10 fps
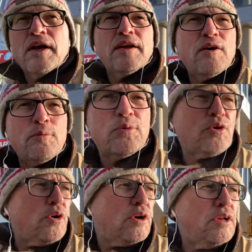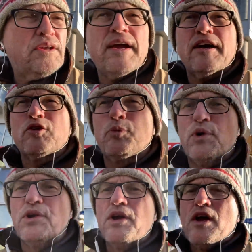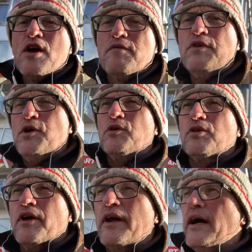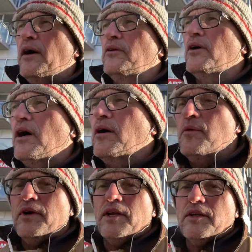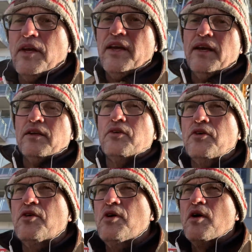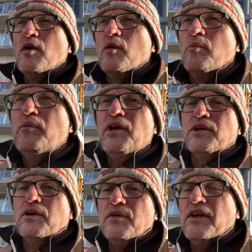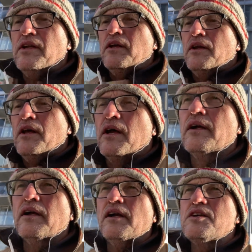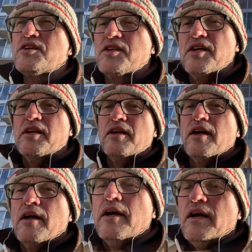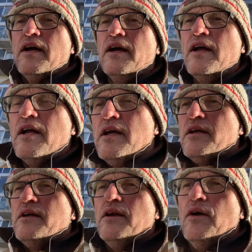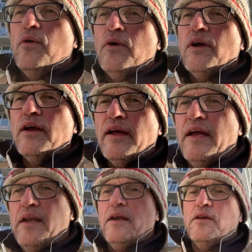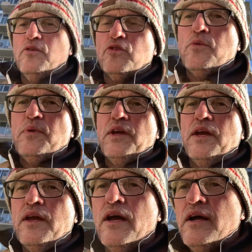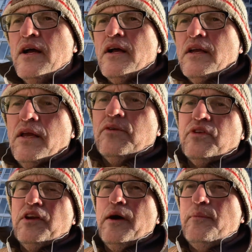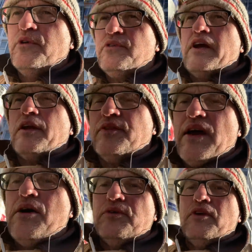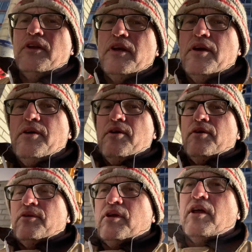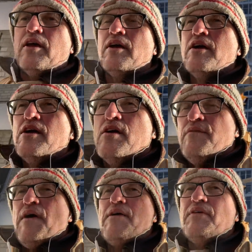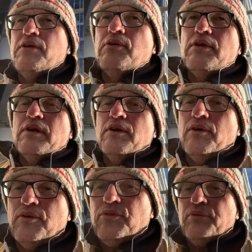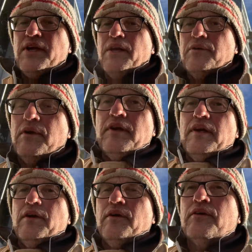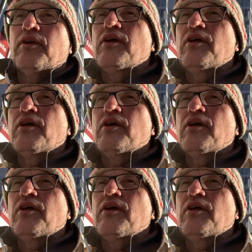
you know, so-called expert views on how long would it take to melt Greenland ice sheet, you know, and it used to be you'd see numbers like a thousand years, 500 years, 300 years.